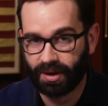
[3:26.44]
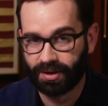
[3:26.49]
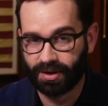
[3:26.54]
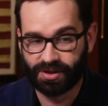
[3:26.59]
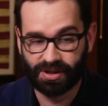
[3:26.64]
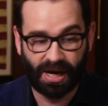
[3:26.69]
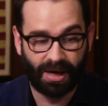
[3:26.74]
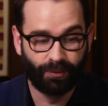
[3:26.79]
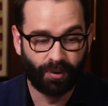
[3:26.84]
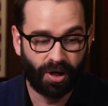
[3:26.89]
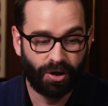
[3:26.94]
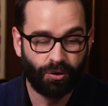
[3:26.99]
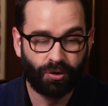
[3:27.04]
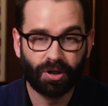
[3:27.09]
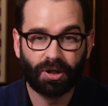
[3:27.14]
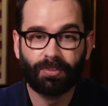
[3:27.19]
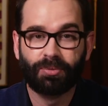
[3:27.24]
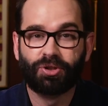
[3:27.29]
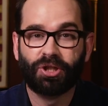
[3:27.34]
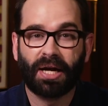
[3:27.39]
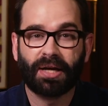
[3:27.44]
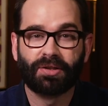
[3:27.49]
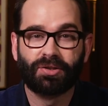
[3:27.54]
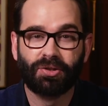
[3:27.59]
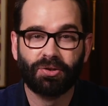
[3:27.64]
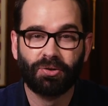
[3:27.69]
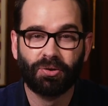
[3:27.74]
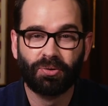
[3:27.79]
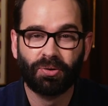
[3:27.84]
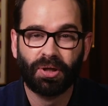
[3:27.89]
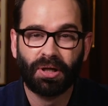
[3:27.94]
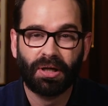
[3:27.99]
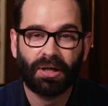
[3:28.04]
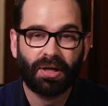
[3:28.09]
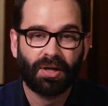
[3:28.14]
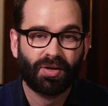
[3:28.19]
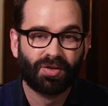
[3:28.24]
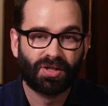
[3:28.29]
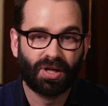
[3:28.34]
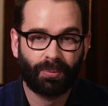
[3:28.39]
The same way you could object to
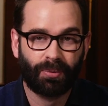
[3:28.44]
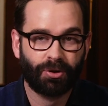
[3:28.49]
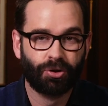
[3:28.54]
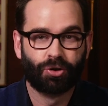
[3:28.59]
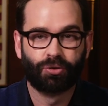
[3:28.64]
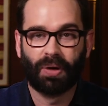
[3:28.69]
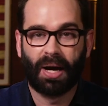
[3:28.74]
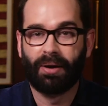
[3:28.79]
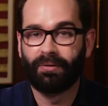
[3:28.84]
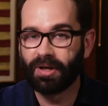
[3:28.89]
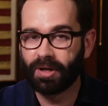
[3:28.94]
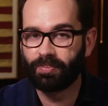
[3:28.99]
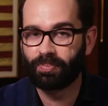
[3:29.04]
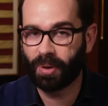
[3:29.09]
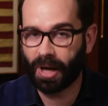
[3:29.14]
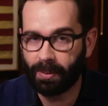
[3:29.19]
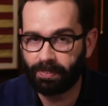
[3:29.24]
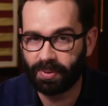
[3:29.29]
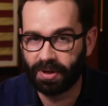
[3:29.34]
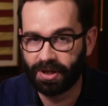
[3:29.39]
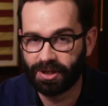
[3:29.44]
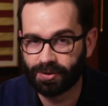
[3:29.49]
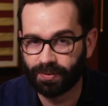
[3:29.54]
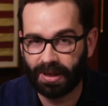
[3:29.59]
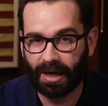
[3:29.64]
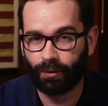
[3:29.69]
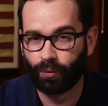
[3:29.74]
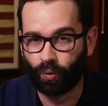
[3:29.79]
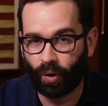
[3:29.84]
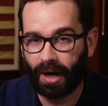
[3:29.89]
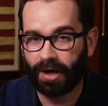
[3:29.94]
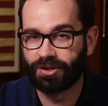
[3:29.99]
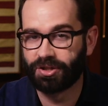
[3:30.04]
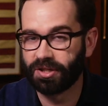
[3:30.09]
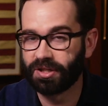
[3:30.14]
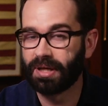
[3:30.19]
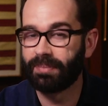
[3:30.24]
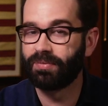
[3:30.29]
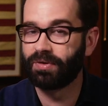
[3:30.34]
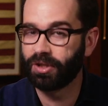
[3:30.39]
someone drowning puppies without
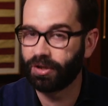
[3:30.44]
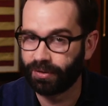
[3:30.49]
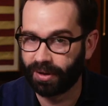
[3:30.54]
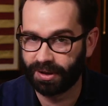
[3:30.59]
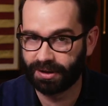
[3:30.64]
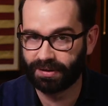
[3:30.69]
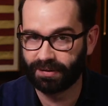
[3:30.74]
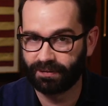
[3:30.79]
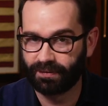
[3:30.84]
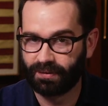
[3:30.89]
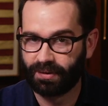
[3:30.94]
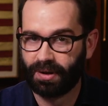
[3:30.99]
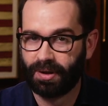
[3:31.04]
watching them do it.